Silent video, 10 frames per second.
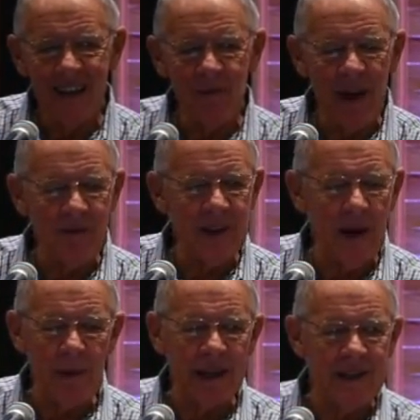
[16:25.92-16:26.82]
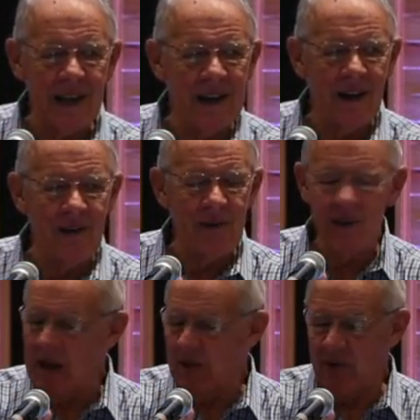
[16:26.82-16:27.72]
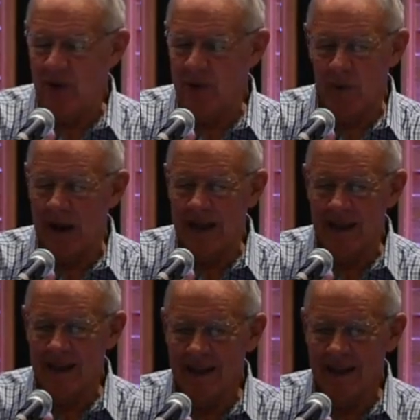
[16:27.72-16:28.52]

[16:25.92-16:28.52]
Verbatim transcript: And we have to go back and say, no, there is no third way.